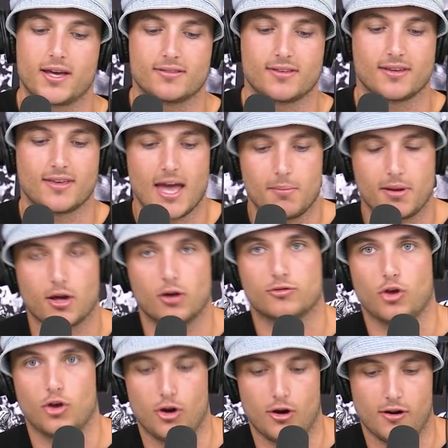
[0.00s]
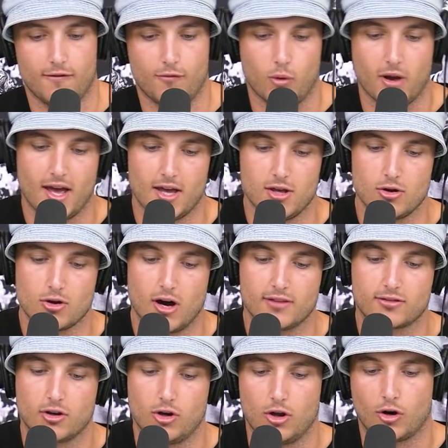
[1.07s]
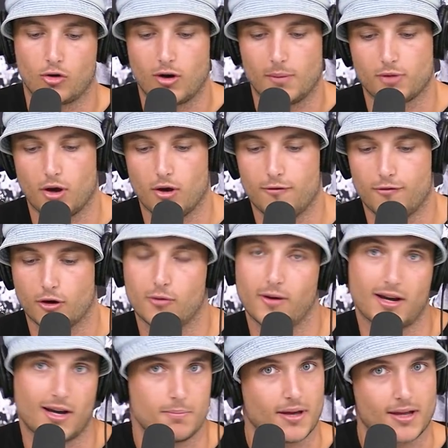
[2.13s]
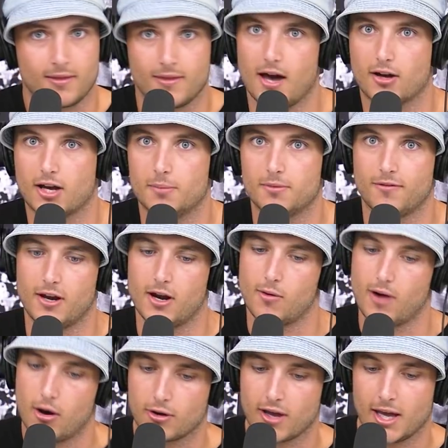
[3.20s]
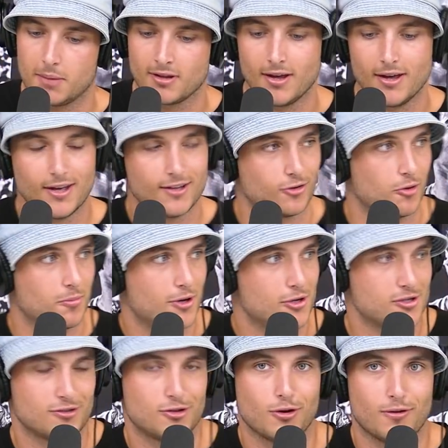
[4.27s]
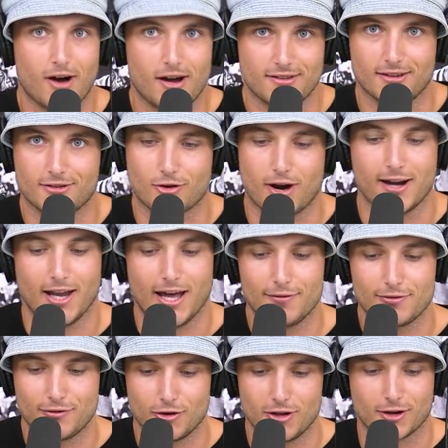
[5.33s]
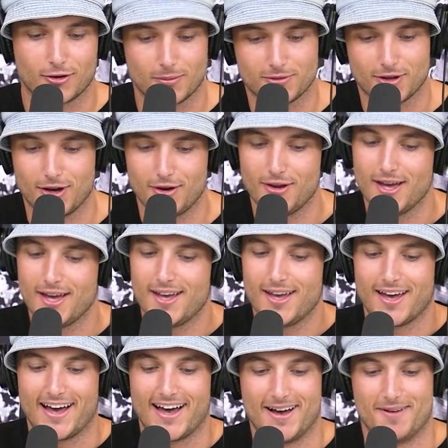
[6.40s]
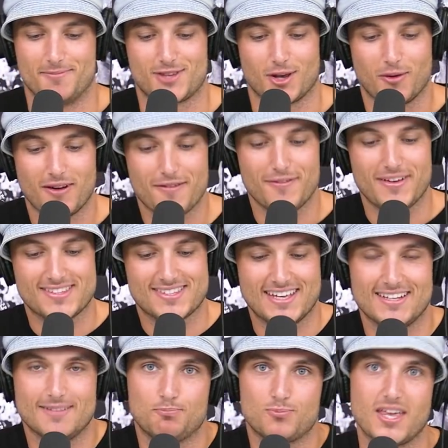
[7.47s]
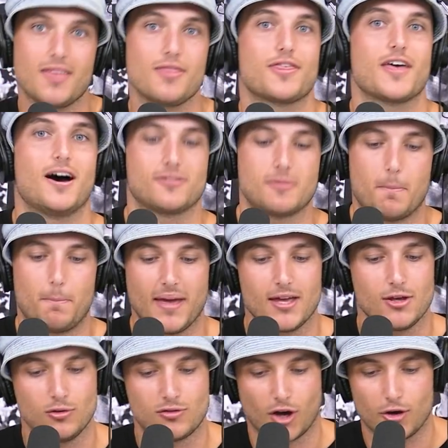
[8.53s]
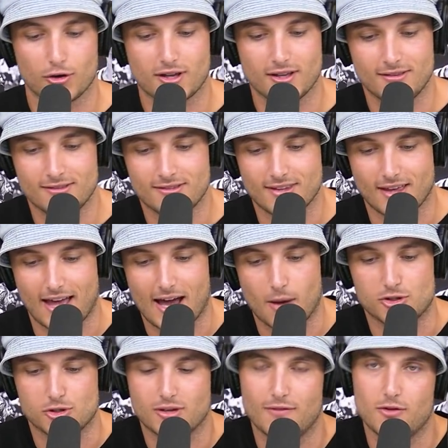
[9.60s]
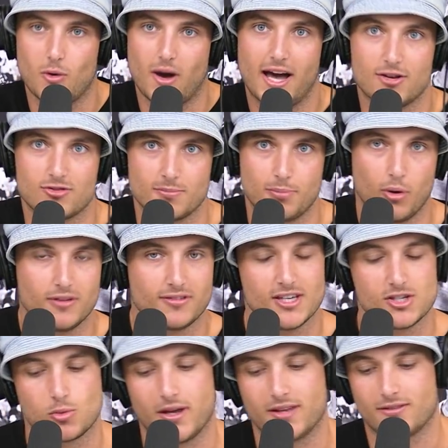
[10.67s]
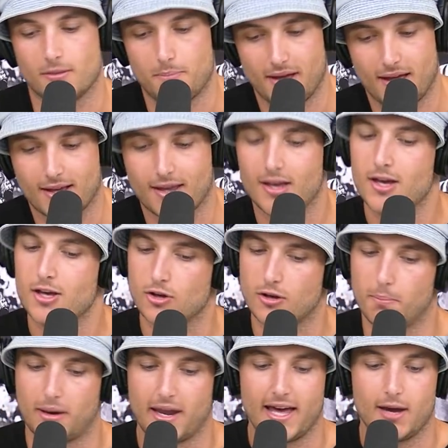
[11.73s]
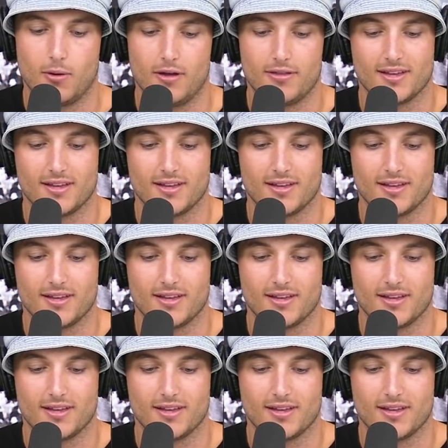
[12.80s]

It's a gambling alternative where you guys can earn crypto for correctly picking the outcomes of NRL games. So we're merging 2 of Isaac's great loves, footy and crypto. So we've invested 10,000 BetU tokens, which will give you 100 points each week to pick. You can play with.